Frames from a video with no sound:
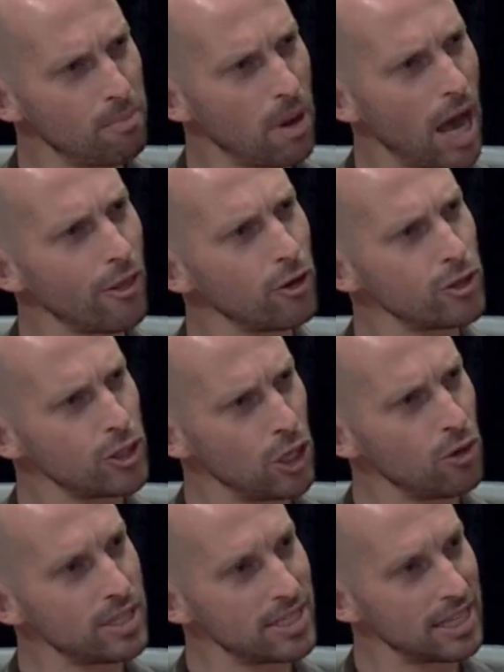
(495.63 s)
bothers
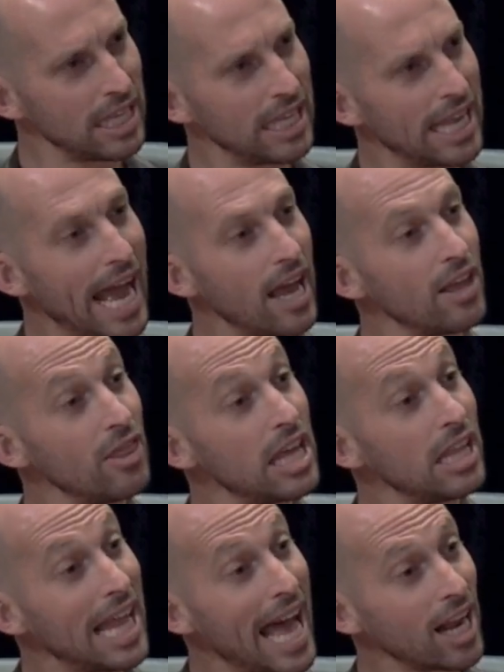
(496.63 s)
you? Is it the
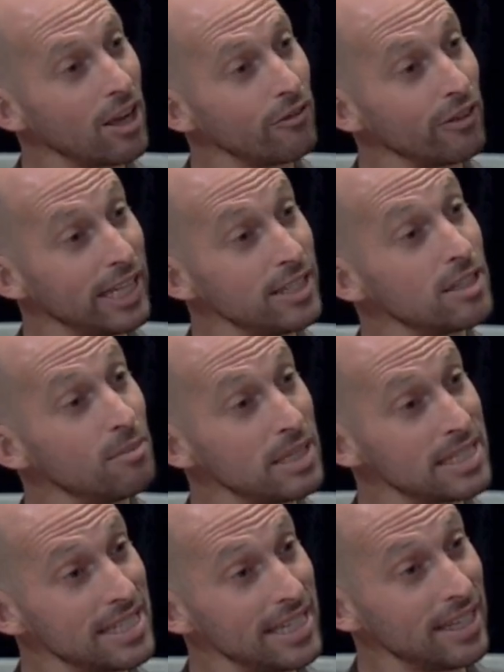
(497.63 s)
lack of
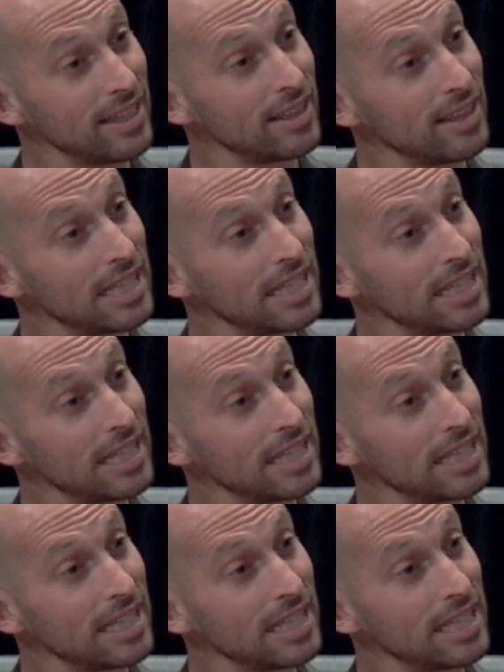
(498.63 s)
intimacy? The